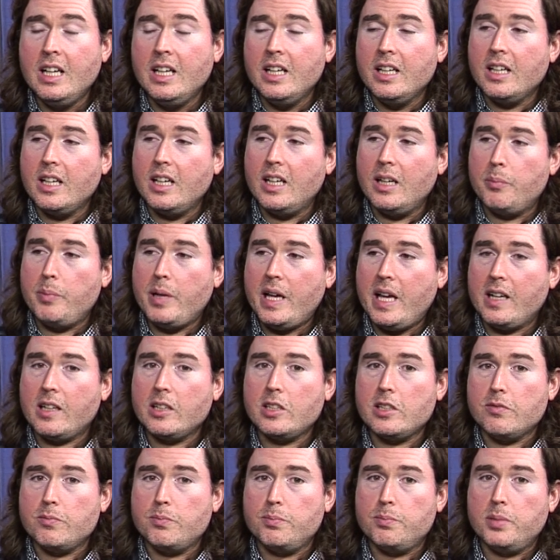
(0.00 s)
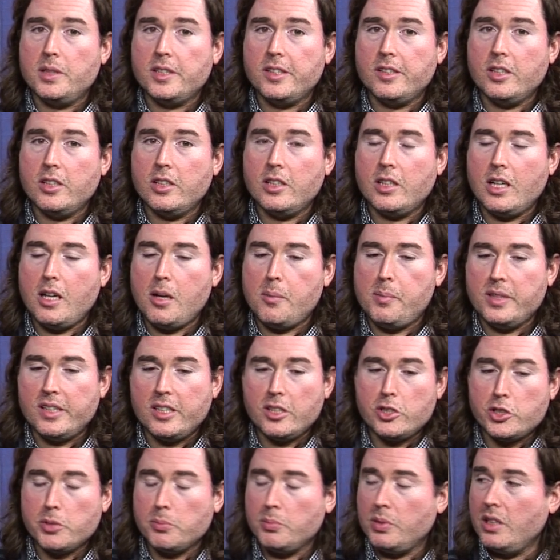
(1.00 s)
a package of
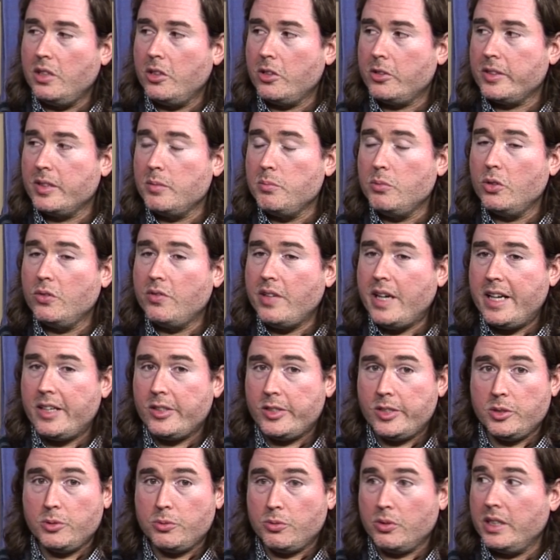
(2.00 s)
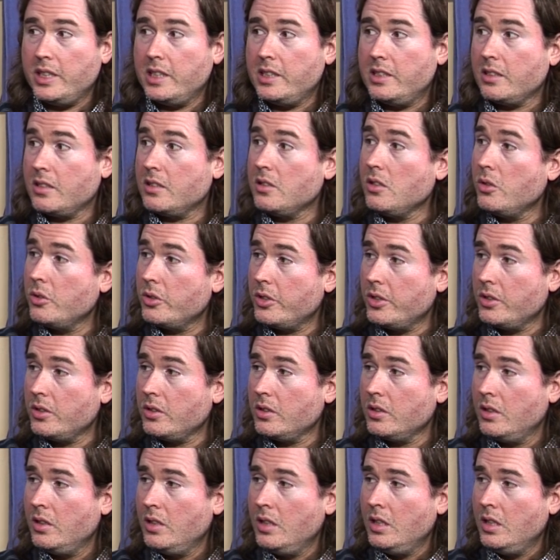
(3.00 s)
position players and move Addison Reed to closer.